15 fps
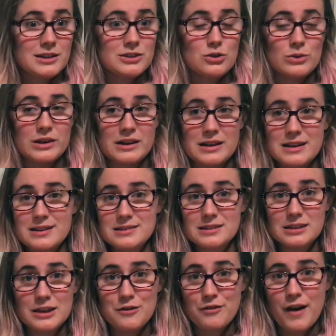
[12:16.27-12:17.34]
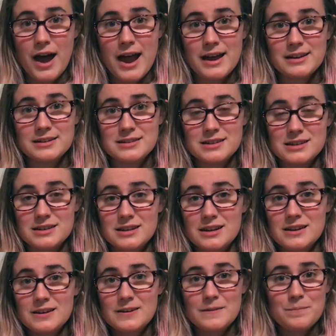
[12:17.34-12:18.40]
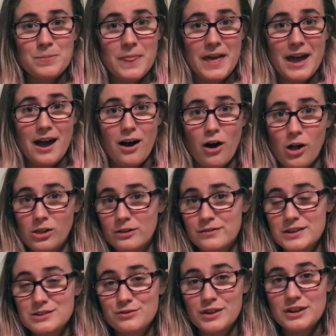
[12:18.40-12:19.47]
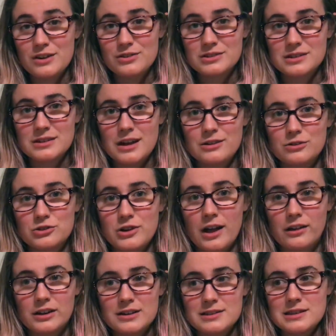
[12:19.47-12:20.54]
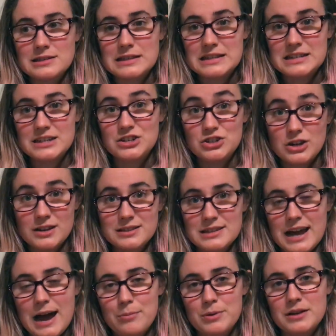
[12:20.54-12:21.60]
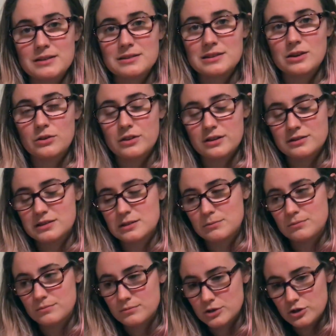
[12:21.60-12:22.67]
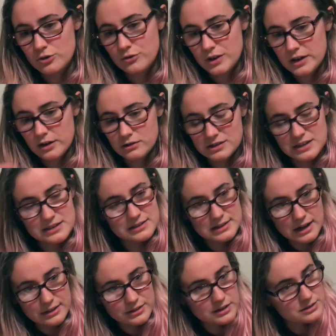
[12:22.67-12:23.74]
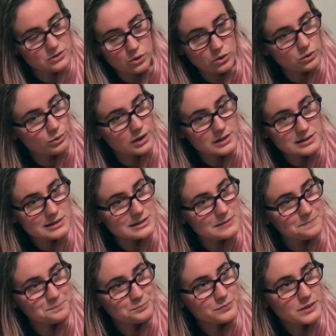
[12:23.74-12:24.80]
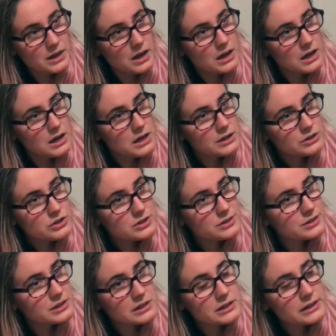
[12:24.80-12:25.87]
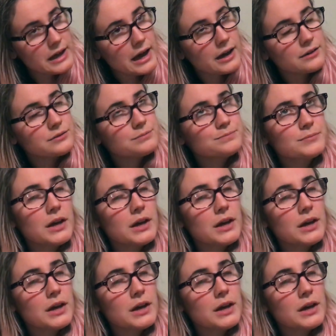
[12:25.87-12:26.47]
you can easily find all of his videos on net neutrality since it did just happen. So there's some new videos he's done, there's old ones. Just, yeah.